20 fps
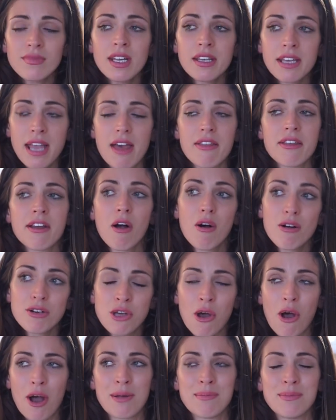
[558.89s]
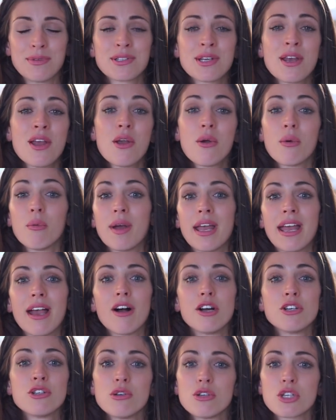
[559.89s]
Yeah, there are times where
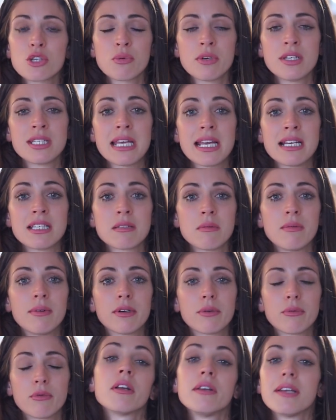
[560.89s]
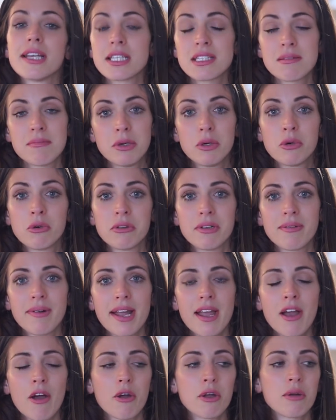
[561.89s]
I do just want to say to someone, can you get some milk on the
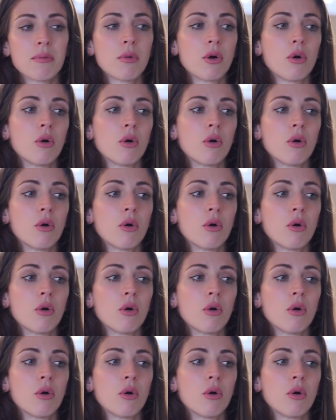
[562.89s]
way home?